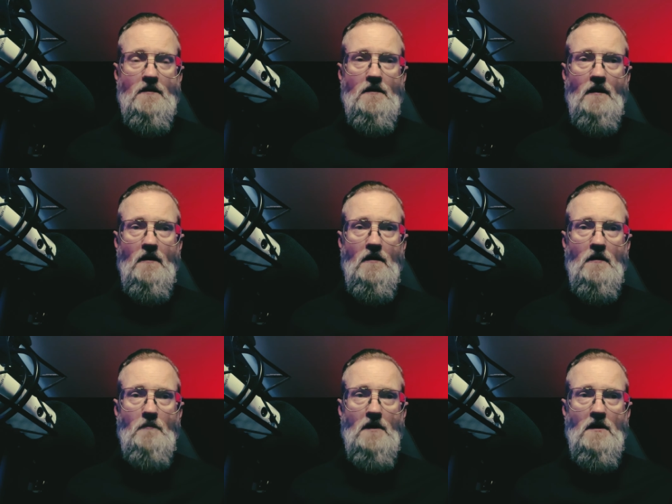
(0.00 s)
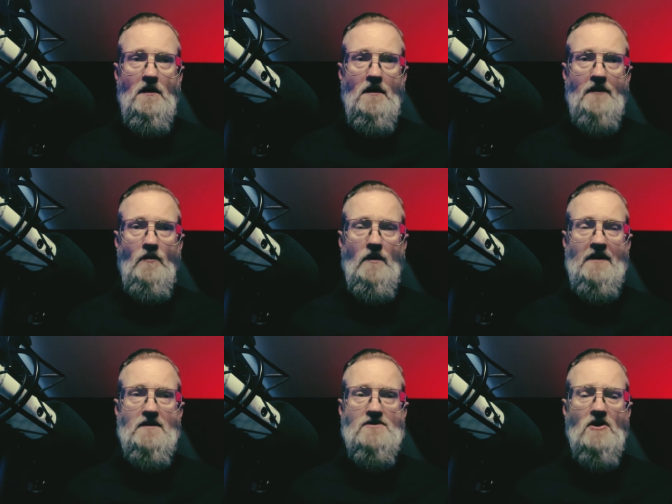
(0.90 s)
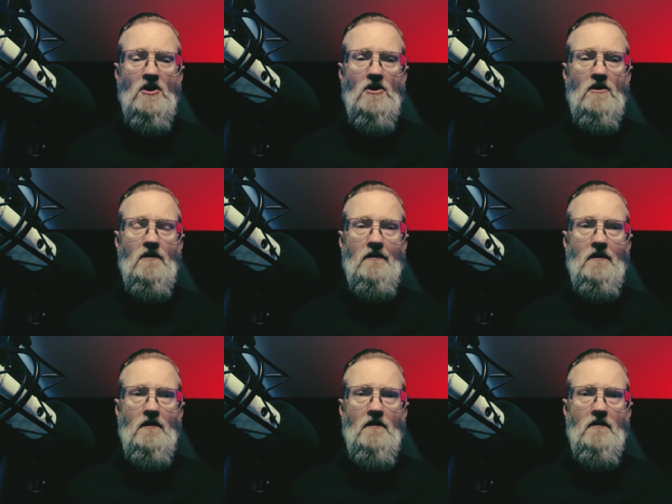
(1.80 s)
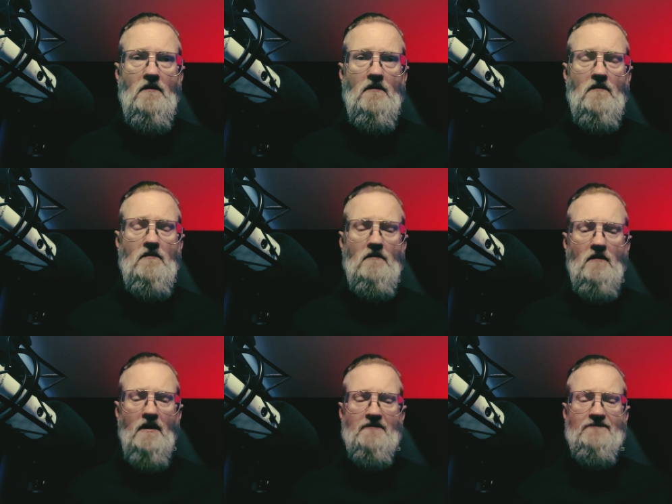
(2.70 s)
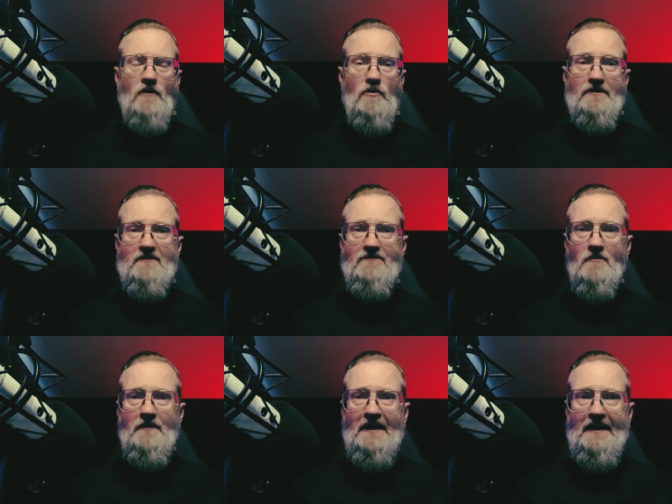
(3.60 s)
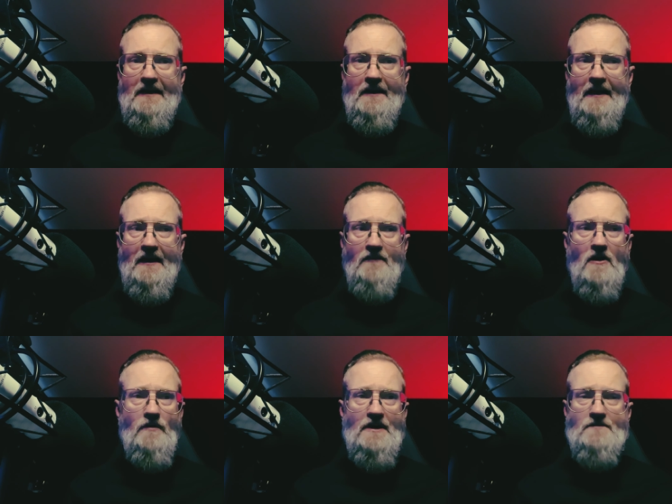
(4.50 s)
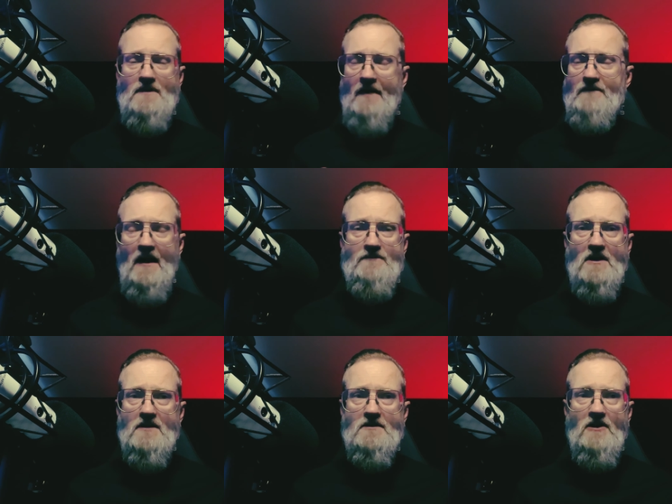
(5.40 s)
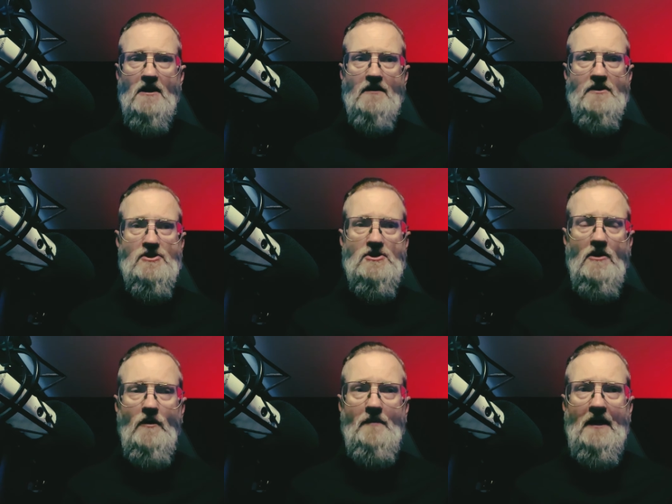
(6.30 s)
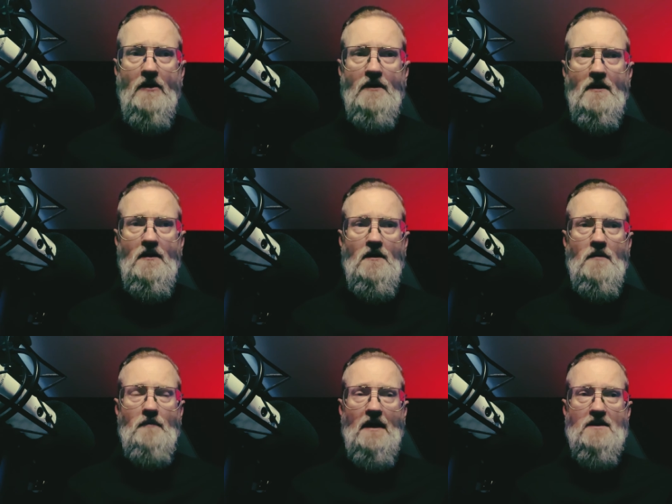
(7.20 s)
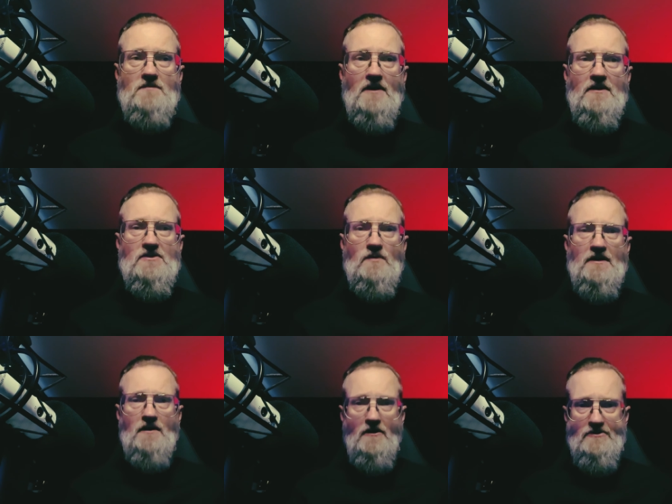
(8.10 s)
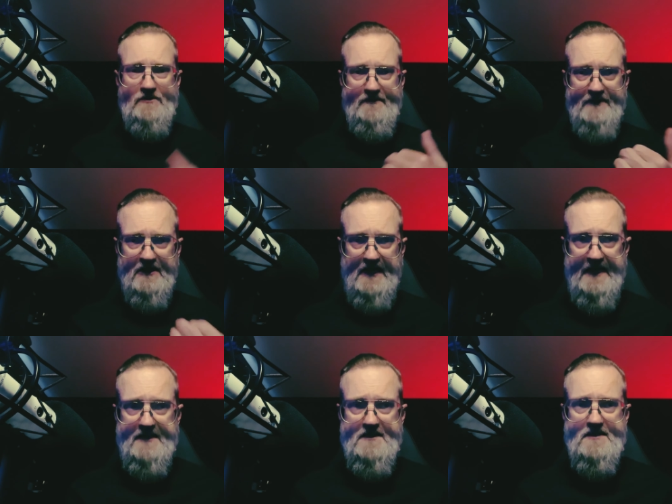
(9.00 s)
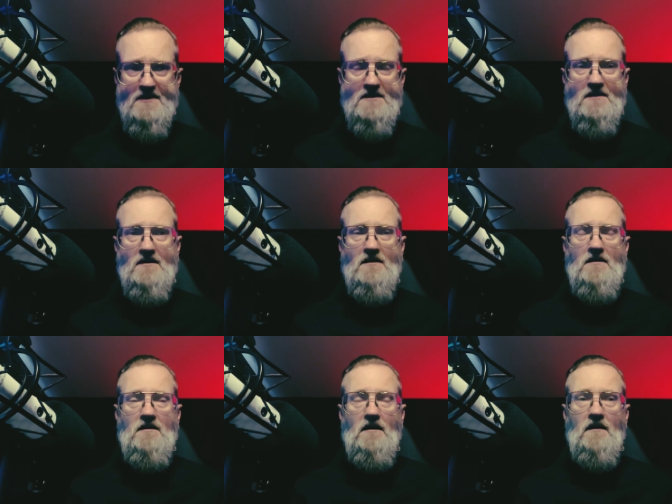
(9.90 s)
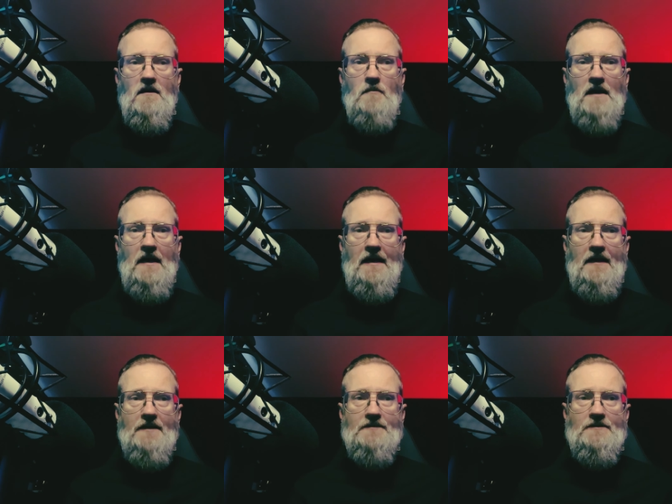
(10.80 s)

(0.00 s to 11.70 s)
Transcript: um, and the way this all unfolded for me, and I've already I've, I've talked a lot on this show about my experience with ulcerative colitis. Um, I had